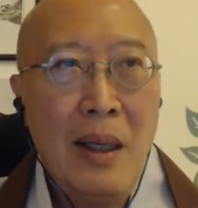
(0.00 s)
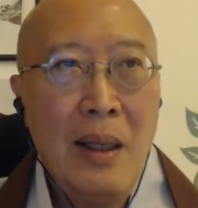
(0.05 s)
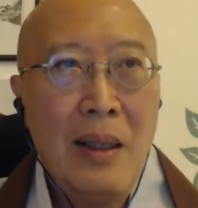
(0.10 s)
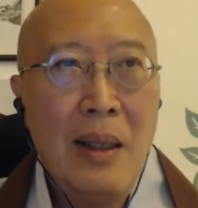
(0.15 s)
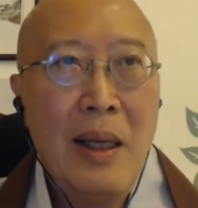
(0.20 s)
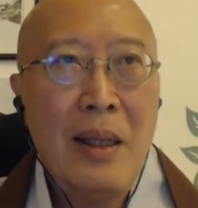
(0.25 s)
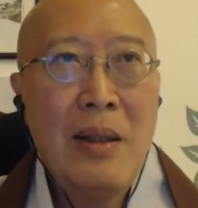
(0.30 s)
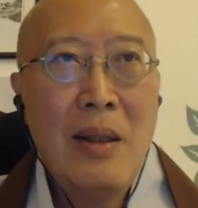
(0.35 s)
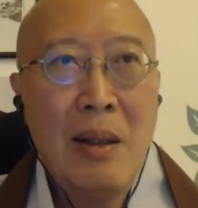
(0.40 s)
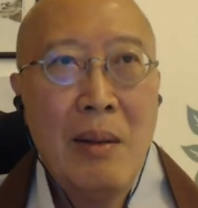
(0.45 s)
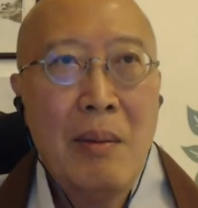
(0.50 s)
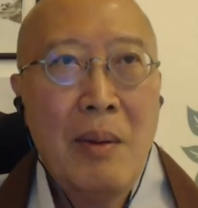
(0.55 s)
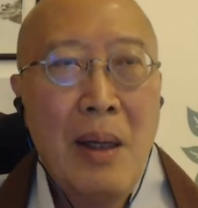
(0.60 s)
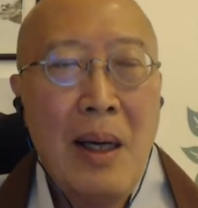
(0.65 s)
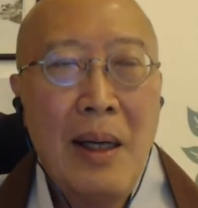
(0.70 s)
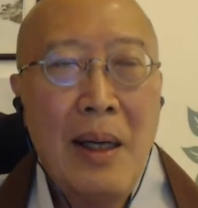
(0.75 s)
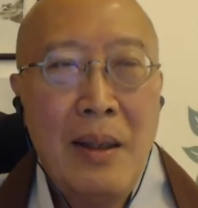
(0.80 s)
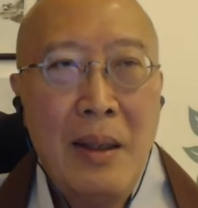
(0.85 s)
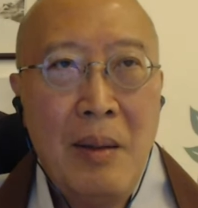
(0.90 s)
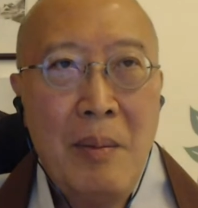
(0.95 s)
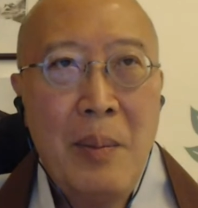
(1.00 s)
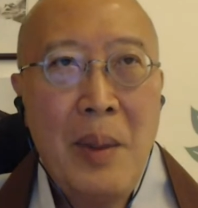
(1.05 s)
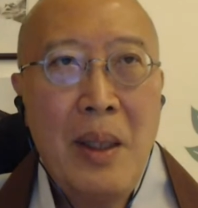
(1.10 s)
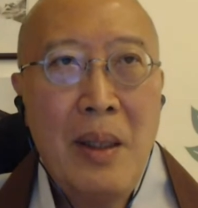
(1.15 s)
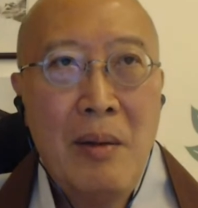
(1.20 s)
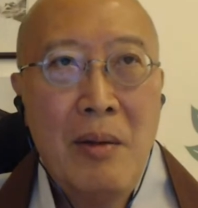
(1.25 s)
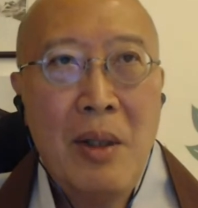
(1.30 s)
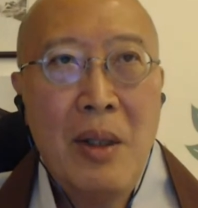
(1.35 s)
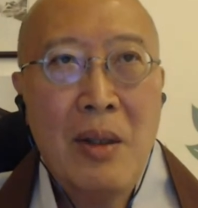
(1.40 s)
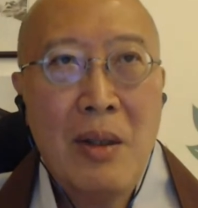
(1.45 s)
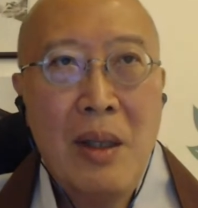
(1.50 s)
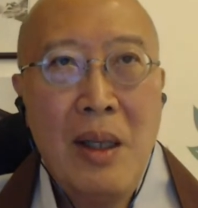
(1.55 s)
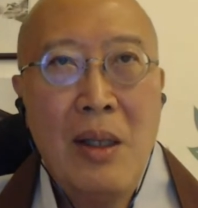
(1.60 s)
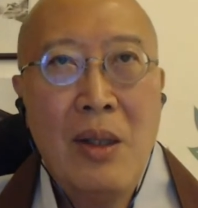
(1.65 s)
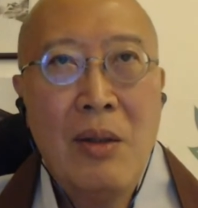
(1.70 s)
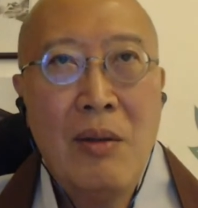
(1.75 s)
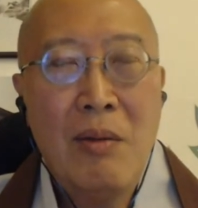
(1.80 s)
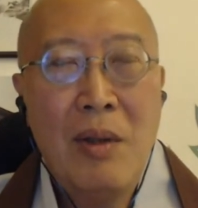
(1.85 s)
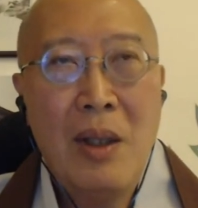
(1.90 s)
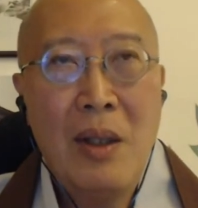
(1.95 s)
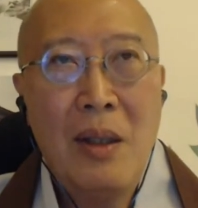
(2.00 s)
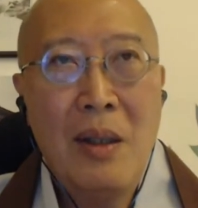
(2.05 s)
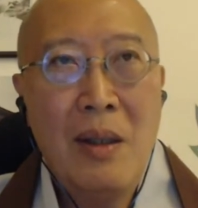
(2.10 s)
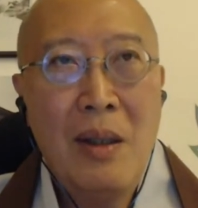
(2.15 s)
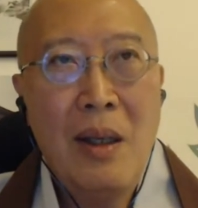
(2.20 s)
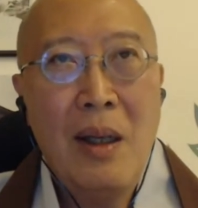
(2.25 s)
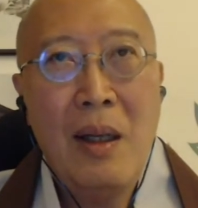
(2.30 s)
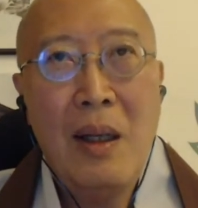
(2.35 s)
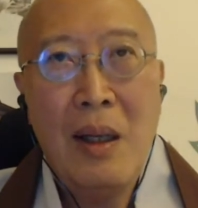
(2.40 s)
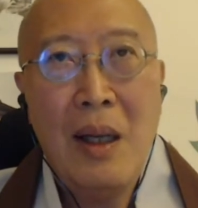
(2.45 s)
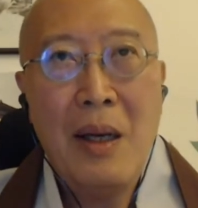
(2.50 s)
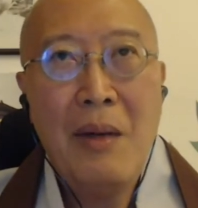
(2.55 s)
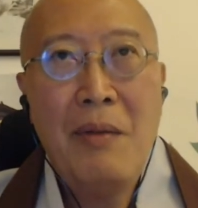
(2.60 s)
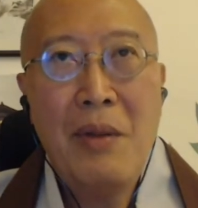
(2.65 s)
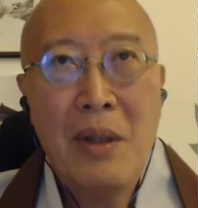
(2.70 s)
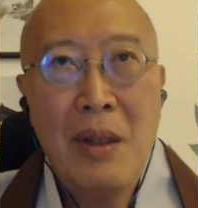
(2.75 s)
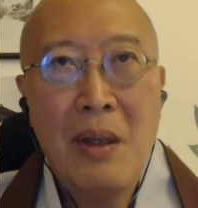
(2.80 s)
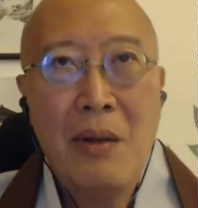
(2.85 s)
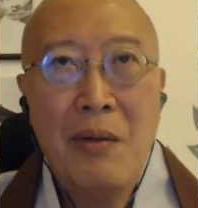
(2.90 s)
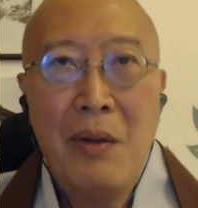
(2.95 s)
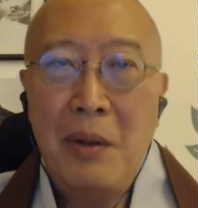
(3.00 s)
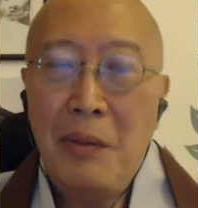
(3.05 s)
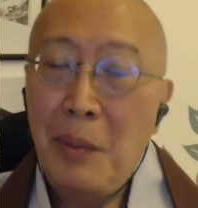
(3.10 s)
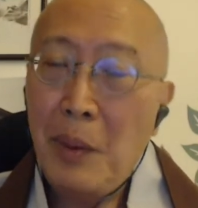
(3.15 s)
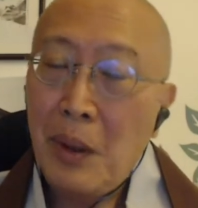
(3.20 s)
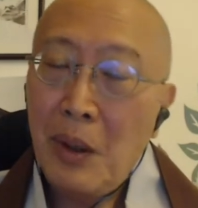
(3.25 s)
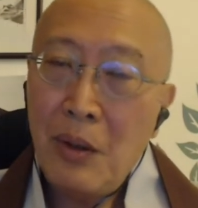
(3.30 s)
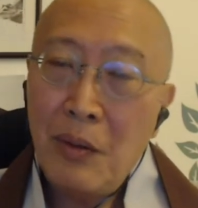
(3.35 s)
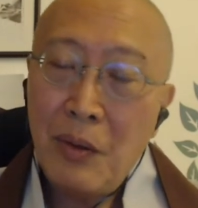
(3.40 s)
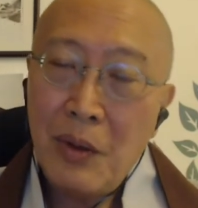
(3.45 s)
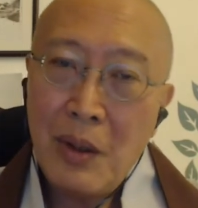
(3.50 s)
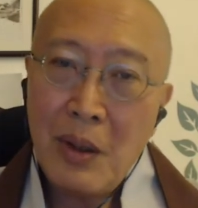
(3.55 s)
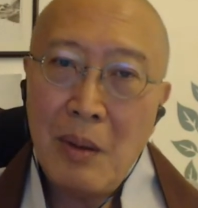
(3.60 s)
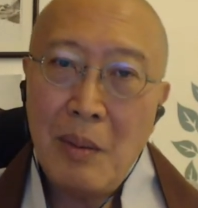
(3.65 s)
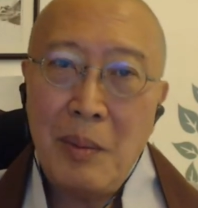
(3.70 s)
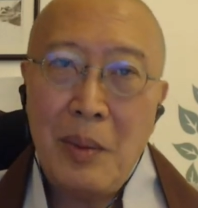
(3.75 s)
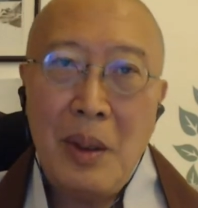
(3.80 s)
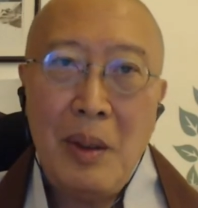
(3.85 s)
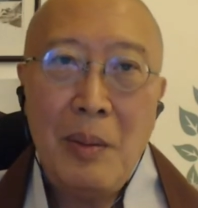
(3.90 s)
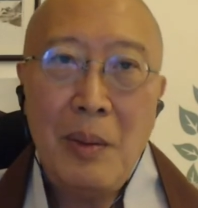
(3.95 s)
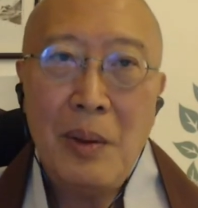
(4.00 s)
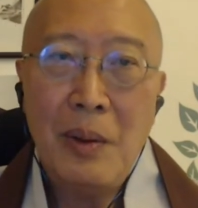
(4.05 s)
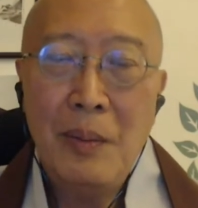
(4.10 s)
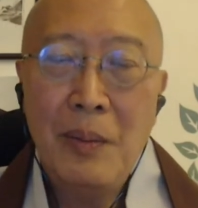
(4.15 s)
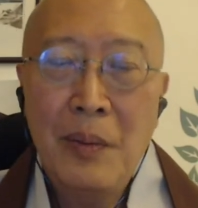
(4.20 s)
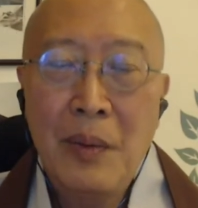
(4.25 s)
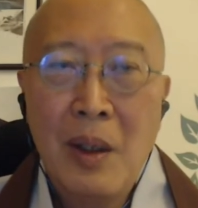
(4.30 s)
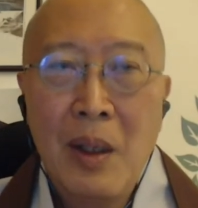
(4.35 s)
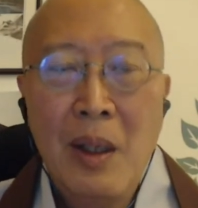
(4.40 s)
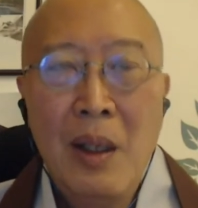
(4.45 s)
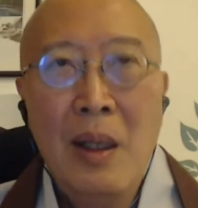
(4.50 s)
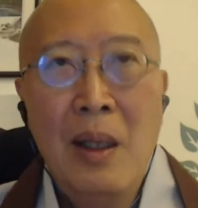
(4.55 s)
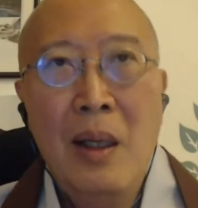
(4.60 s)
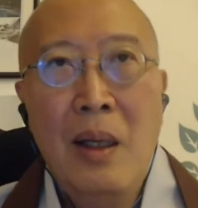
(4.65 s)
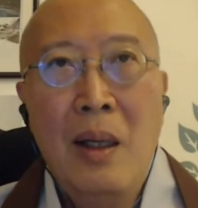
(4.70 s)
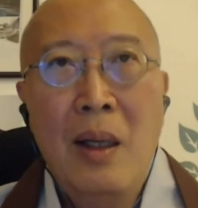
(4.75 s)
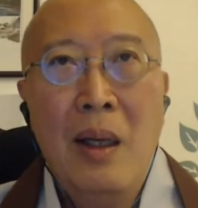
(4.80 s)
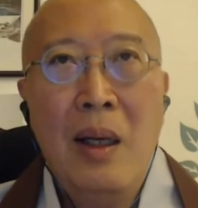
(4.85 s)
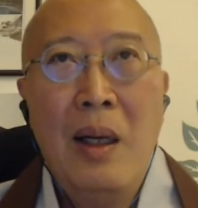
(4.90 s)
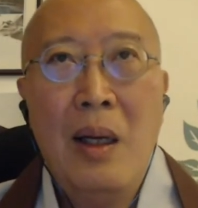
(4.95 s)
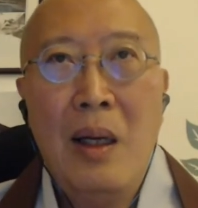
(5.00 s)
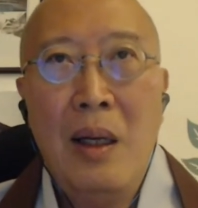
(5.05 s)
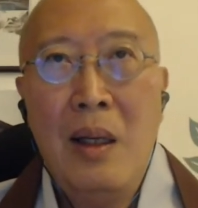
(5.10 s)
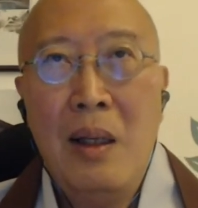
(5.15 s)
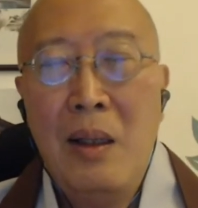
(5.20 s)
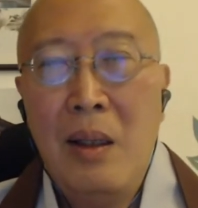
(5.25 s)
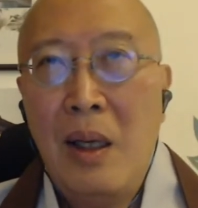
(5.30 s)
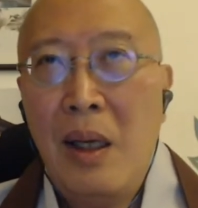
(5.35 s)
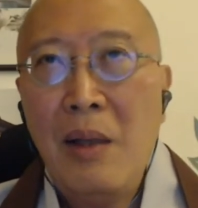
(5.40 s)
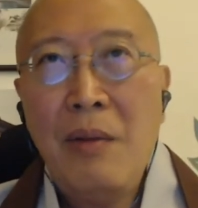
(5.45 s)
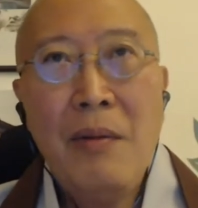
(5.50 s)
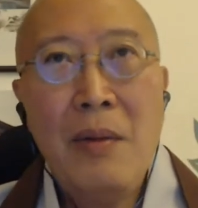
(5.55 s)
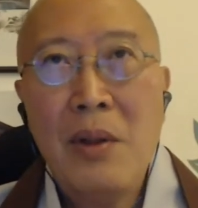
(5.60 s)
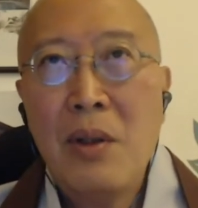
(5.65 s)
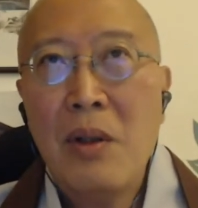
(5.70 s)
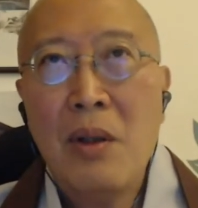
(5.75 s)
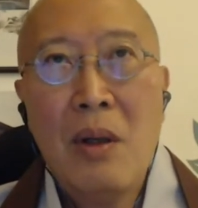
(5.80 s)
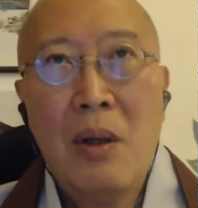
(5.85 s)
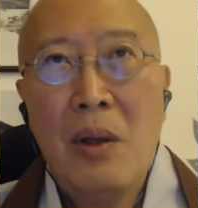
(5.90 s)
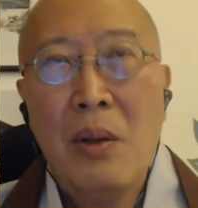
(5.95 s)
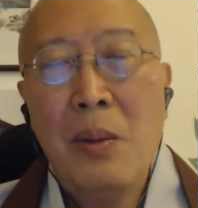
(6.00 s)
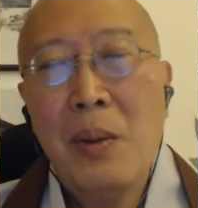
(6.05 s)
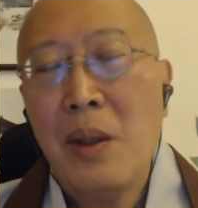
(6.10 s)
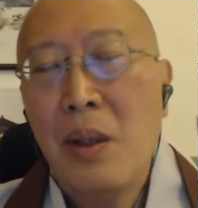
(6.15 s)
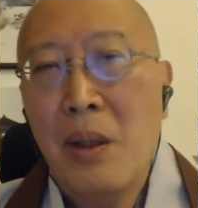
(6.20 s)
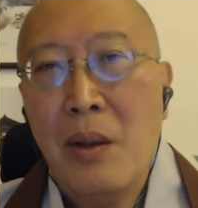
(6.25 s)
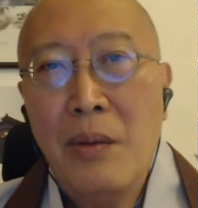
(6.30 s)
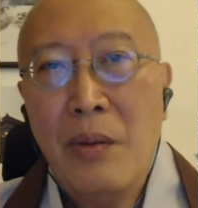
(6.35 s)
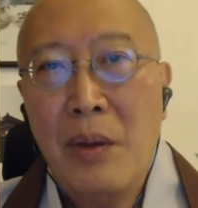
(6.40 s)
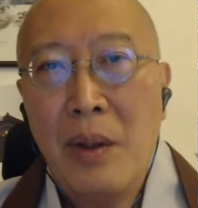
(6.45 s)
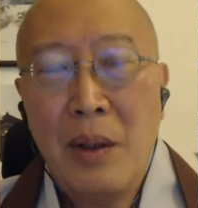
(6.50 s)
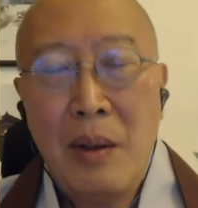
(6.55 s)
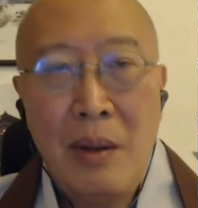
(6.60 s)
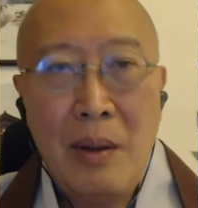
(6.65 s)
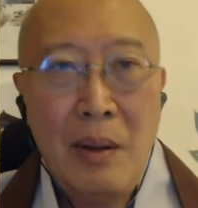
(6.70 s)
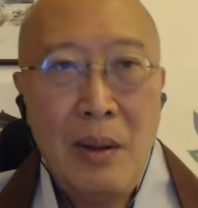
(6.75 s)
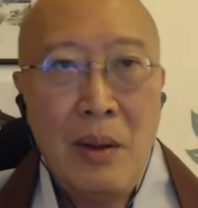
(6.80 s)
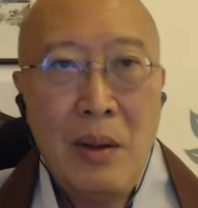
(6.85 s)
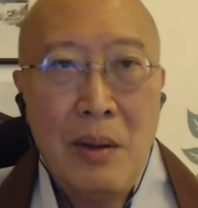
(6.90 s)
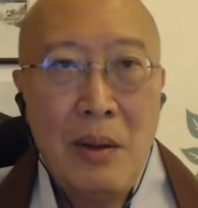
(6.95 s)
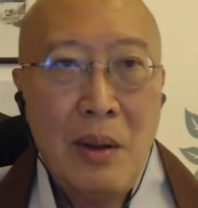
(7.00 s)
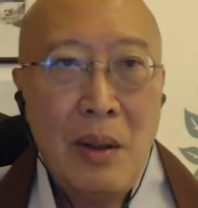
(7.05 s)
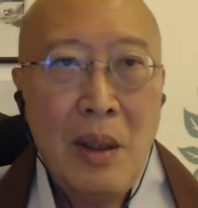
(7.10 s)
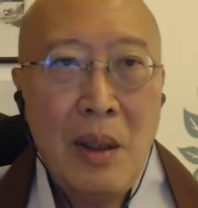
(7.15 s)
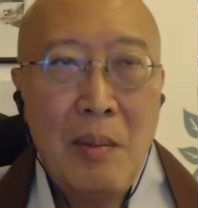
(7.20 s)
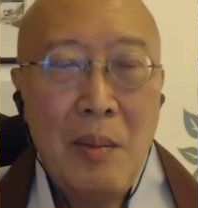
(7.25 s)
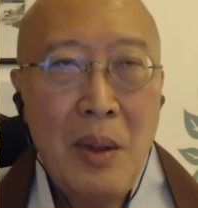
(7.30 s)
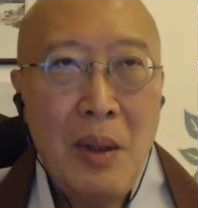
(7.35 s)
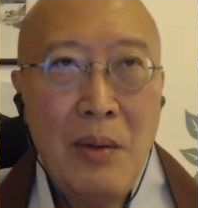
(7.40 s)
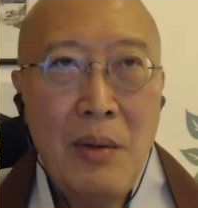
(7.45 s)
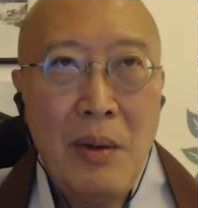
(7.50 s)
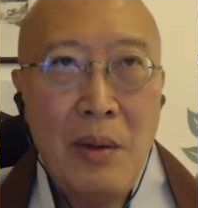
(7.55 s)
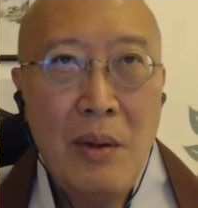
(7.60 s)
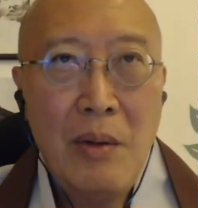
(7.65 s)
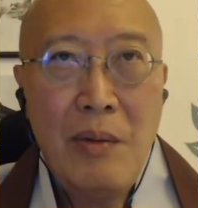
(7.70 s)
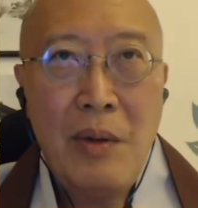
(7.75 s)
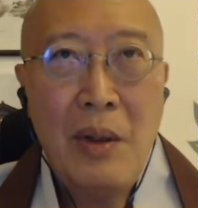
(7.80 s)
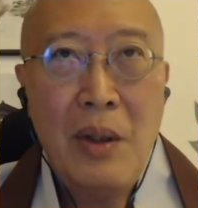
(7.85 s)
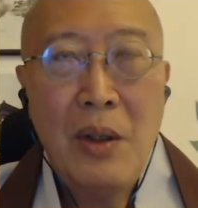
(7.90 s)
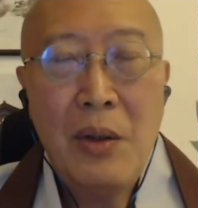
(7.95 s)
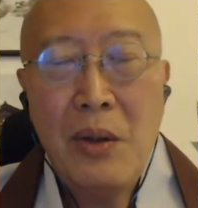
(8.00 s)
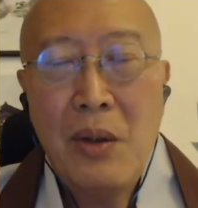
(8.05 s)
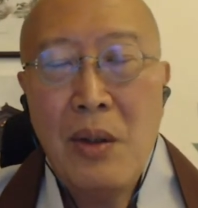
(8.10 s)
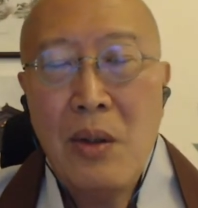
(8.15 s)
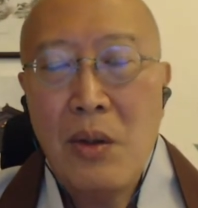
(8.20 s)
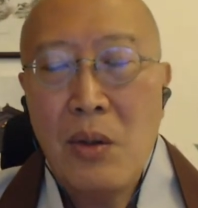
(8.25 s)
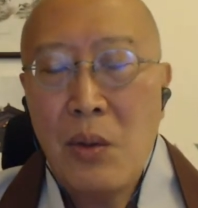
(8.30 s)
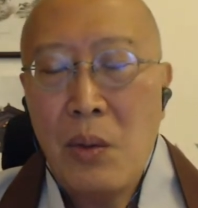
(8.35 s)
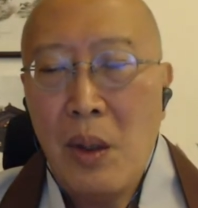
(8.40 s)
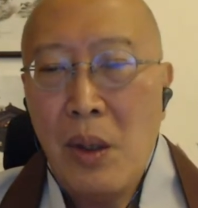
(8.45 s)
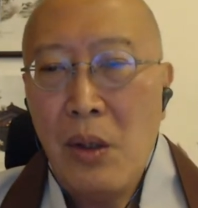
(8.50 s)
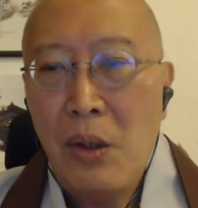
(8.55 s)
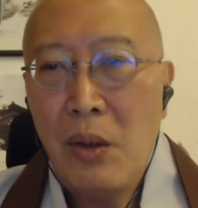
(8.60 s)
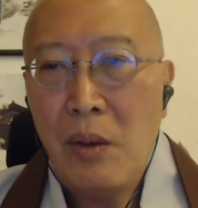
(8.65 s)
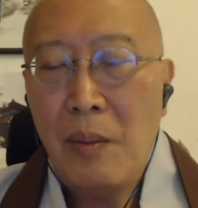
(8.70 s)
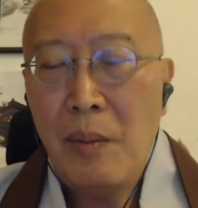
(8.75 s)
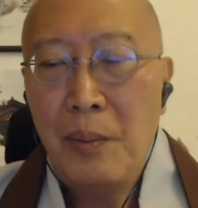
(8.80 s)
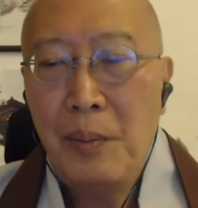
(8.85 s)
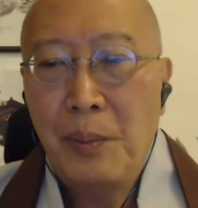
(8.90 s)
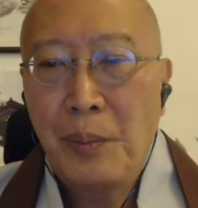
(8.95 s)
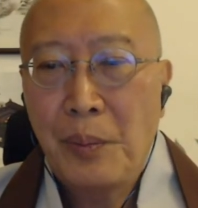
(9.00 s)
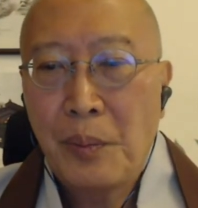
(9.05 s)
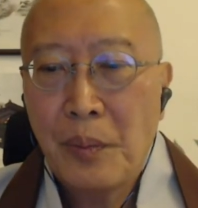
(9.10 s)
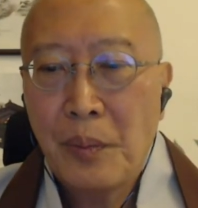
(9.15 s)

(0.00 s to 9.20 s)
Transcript: And that's I think, better translation rather than saying life is suffering. Because for some people, life is not always suffering. You know, it can be in a very good situation.